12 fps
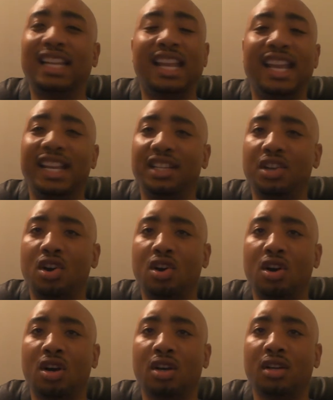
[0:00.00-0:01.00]
hit as
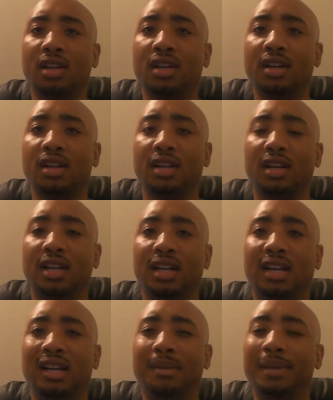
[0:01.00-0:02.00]
hard.
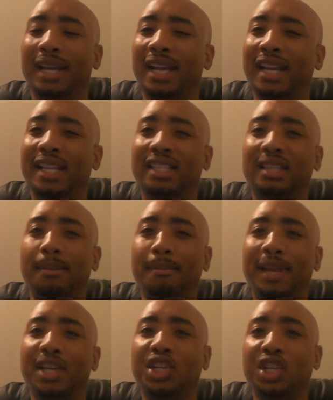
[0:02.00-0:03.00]
And his
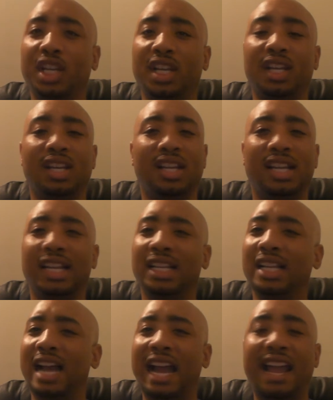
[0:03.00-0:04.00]
submission,
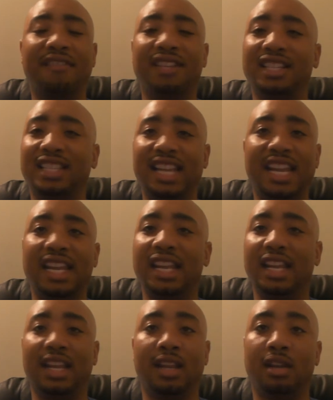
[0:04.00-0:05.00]
I haven't seen
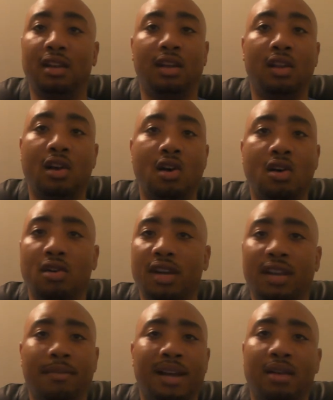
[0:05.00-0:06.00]
it in
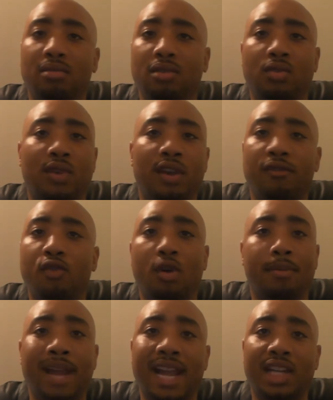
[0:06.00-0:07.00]
about 3 or
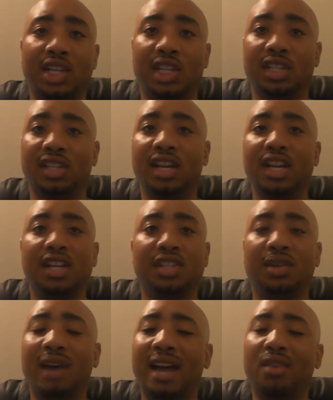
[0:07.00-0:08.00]
4 matches.
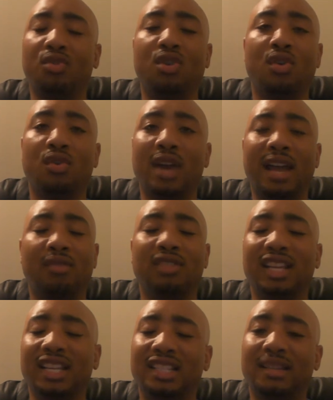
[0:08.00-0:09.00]
So I don't know. I don't
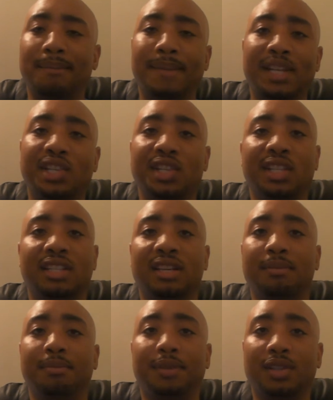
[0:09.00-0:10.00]
think his submission is
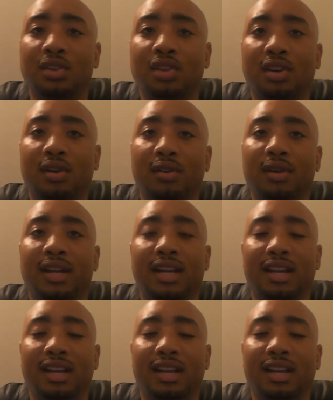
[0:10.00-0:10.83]
up, you know,